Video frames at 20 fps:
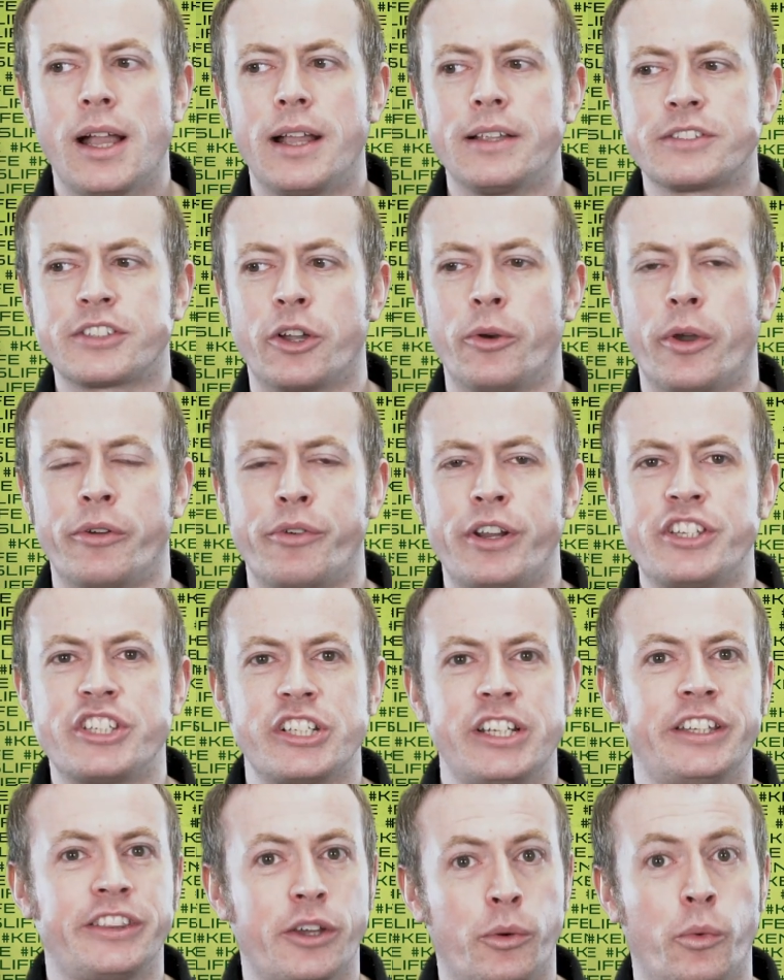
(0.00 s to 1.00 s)
so
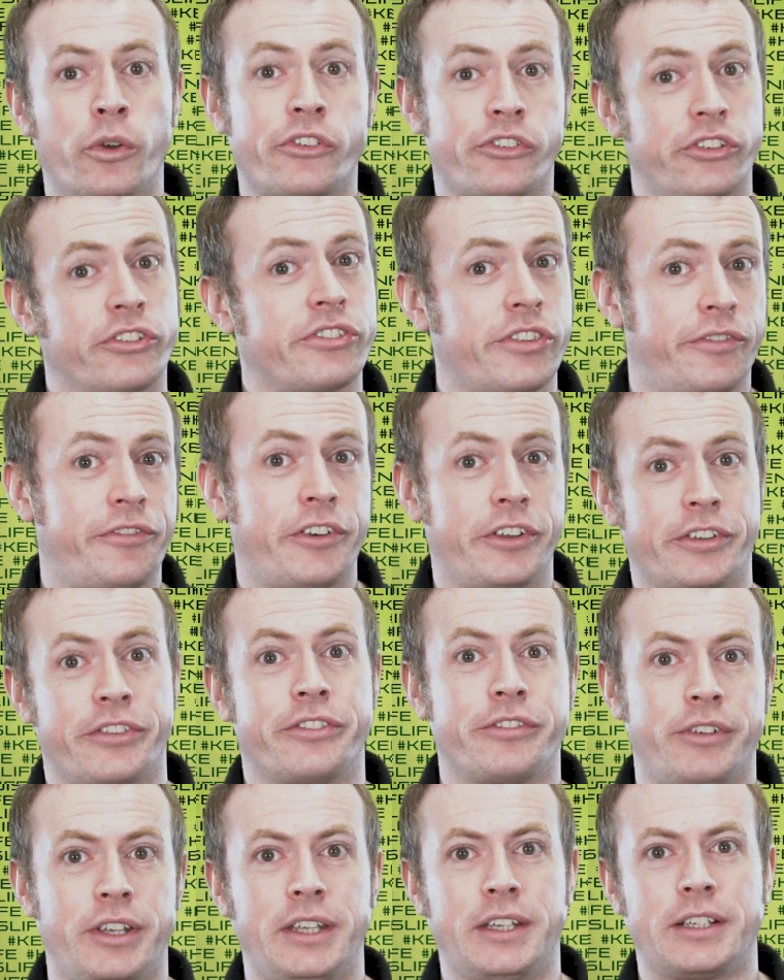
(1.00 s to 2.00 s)
originally there was just the
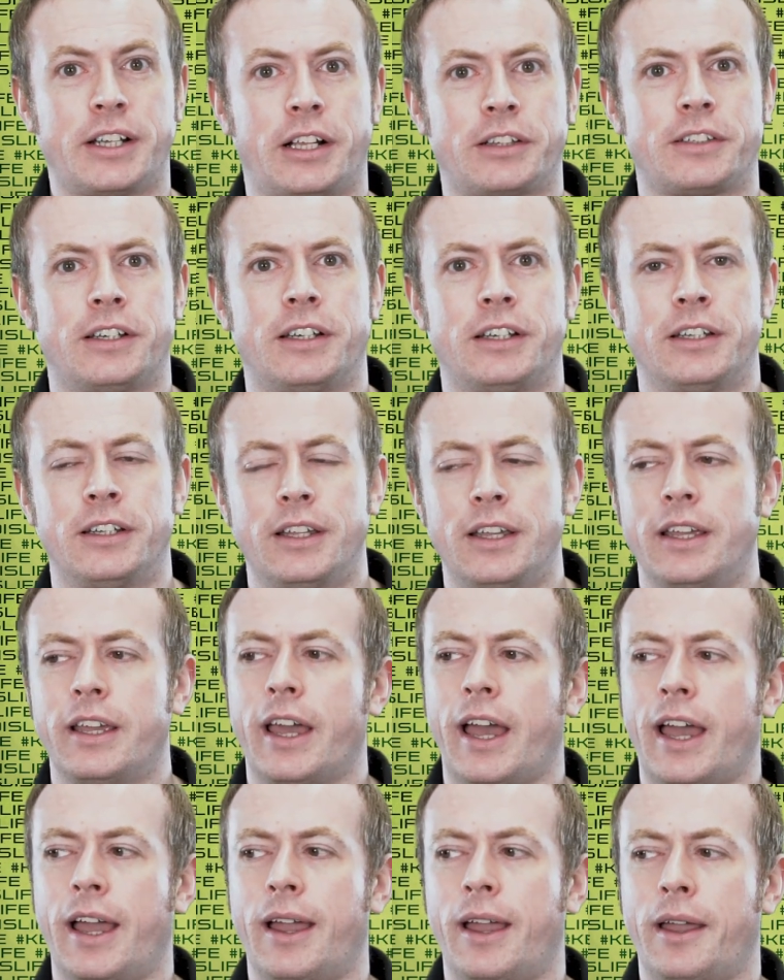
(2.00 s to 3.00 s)
first three kata
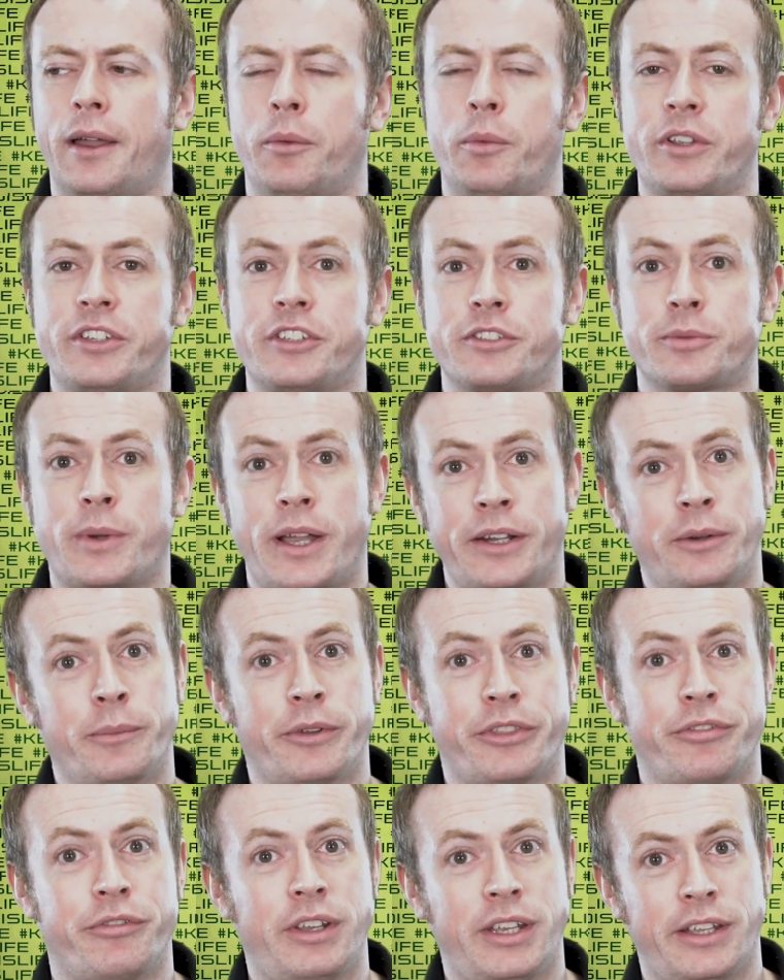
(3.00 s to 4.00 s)
uh, which is why
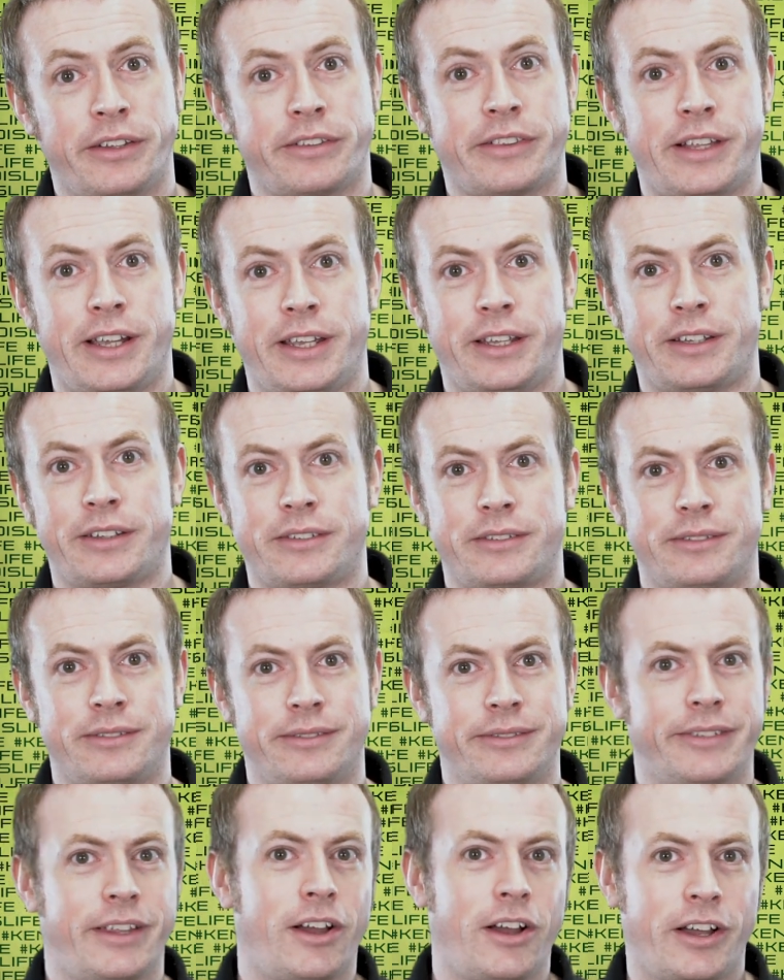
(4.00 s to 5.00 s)
number three is like
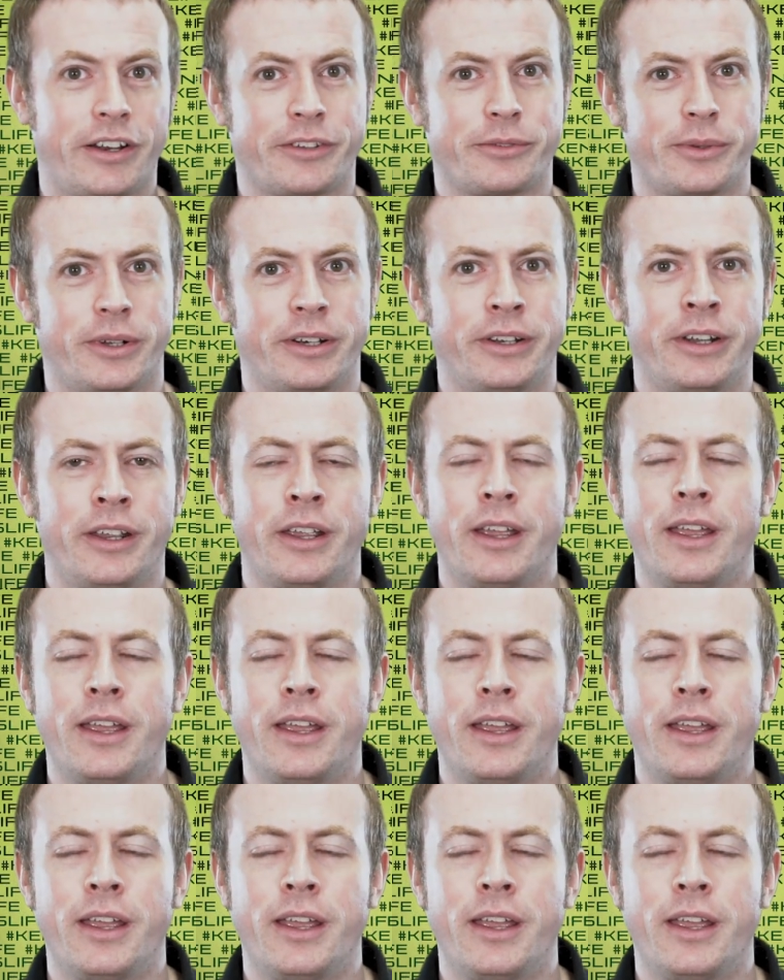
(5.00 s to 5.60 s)
the hardest one